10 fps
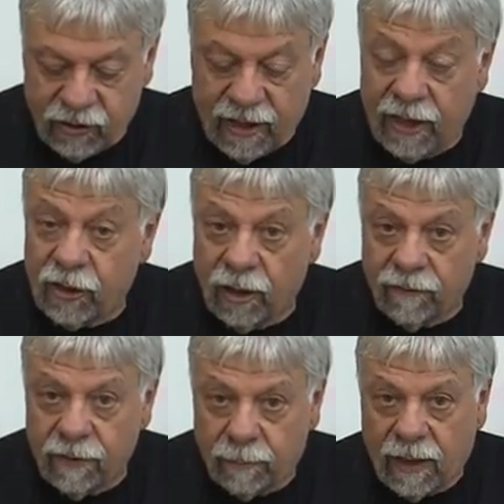the center
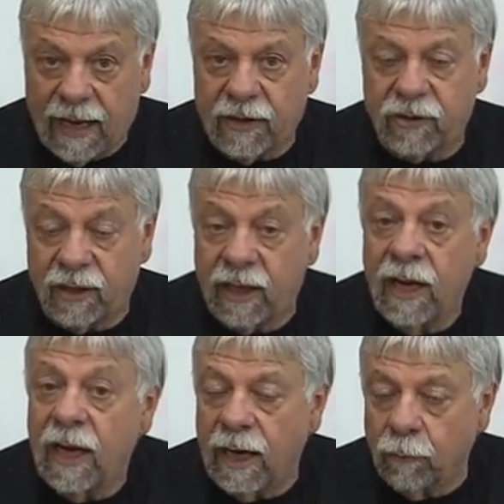of the plastic,
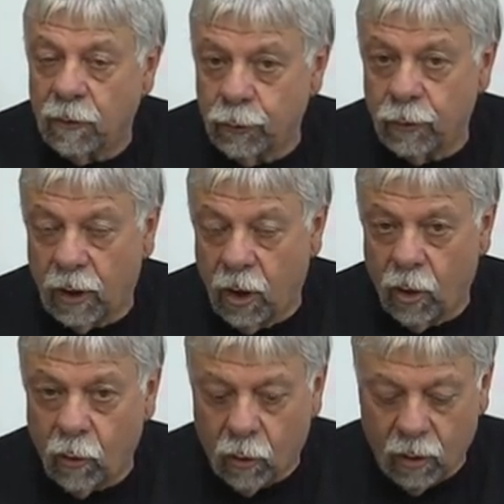and we'll drill a
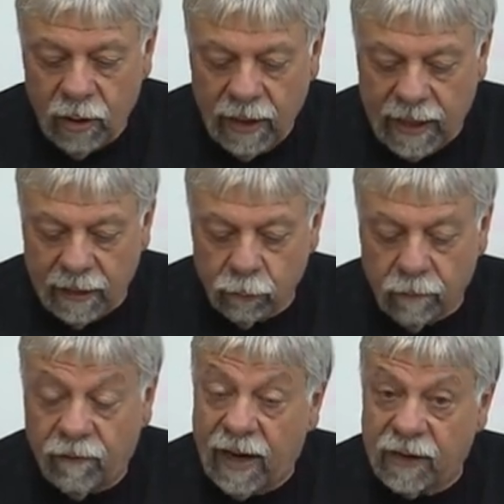hole and
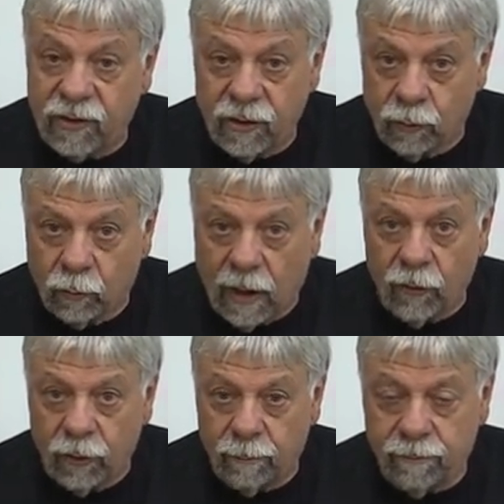we'll fasten the
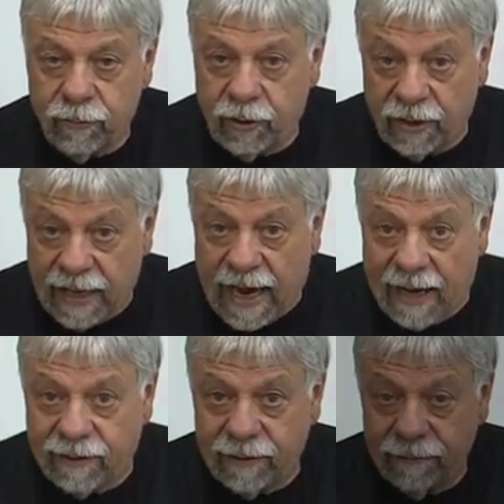router to
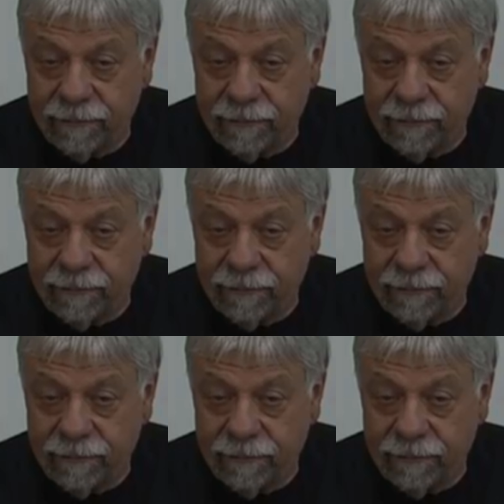that.